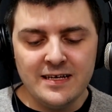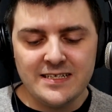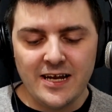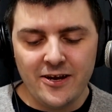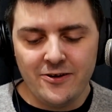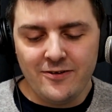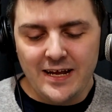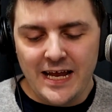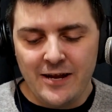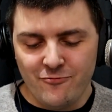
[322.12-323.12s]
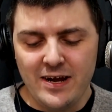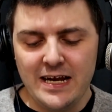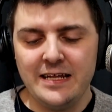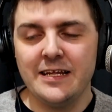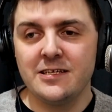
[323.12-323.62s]
So it
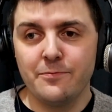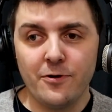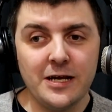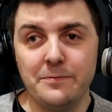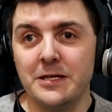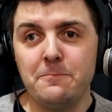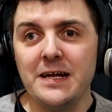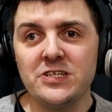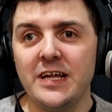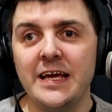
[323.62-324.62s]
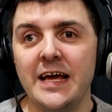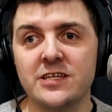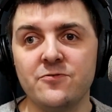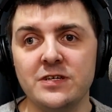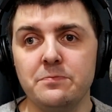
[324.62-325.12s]
really did surprise me, especially
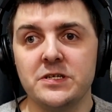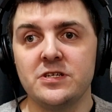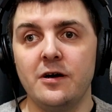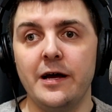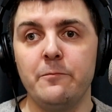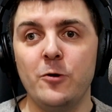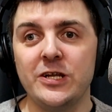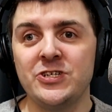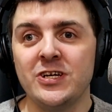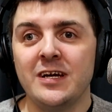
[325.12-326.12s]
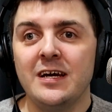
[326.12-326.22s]
It's Christmas Time, which,